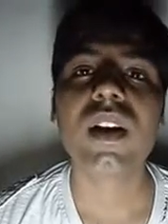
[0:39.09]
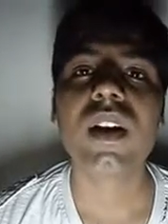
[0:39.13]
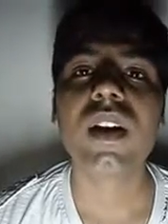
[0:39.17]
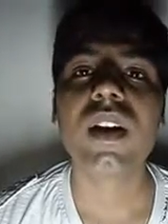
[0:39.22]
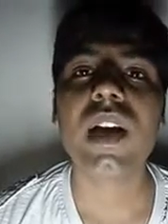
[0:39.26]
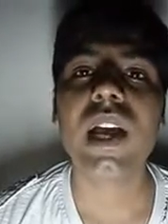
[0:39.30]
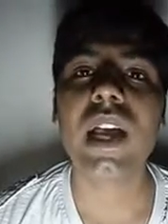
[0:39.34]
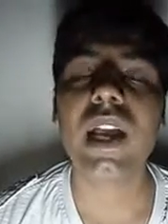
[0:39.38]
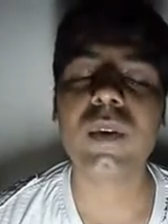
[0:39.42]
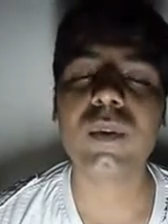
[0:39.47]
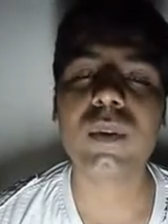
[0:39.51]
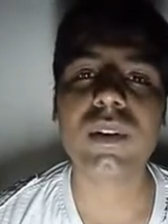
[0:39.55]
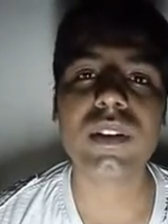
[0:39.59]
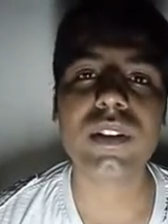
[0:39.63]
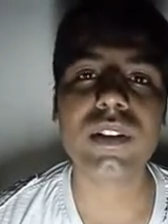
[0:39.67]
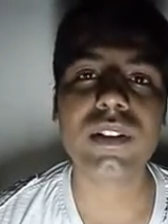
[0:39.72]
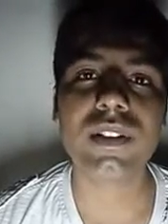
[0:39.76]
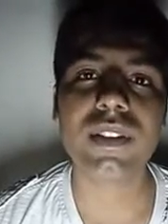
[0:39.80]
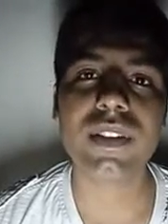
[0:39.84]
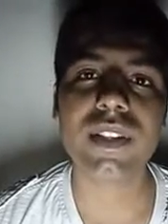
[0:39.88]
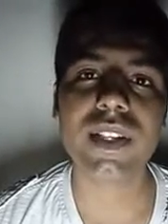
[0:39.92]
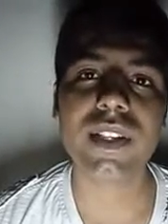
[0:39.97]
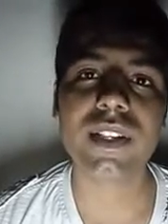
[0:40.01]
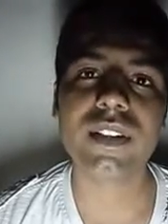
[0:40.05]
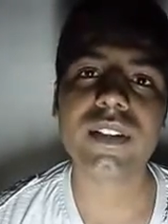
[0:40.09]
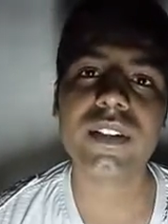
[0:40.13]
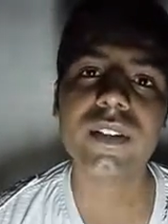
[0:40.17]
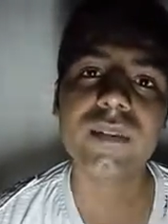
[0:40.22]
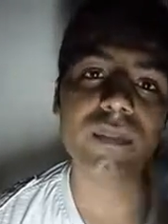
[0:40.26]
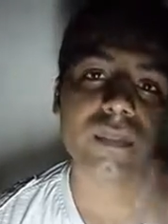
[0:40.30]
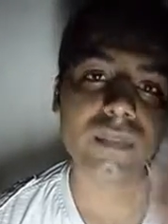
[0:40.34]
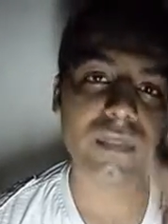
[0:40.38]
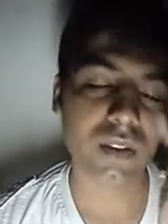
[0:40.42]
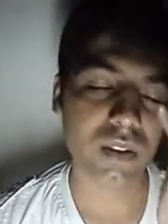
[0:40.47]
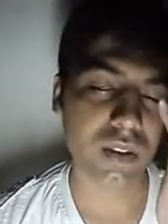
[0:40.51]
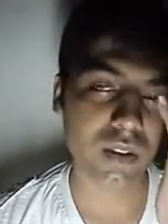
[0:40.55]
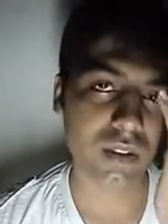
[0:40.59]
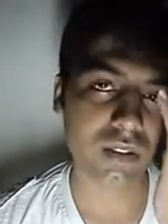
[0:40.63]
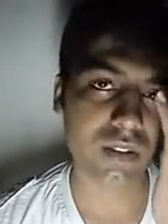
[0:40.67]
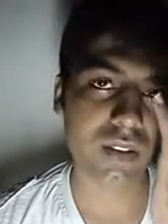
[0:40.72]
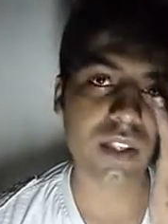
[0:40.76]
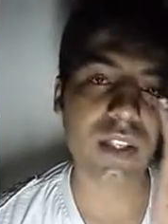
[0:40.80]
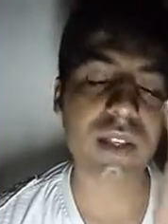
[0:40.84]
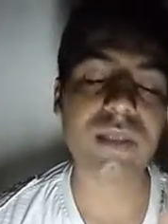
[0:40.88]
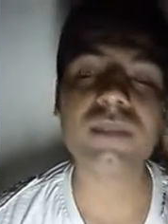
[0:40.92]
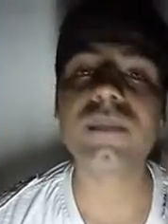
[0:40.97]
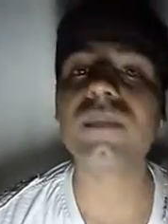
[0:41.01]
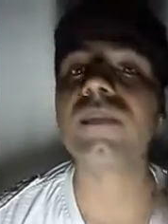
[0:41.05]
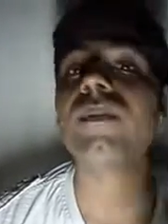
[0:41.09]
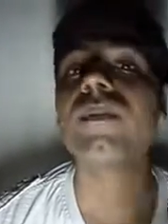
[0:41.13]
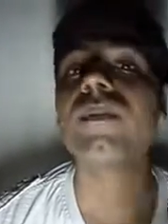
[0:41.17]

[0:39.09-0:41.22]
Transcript: I want to create a team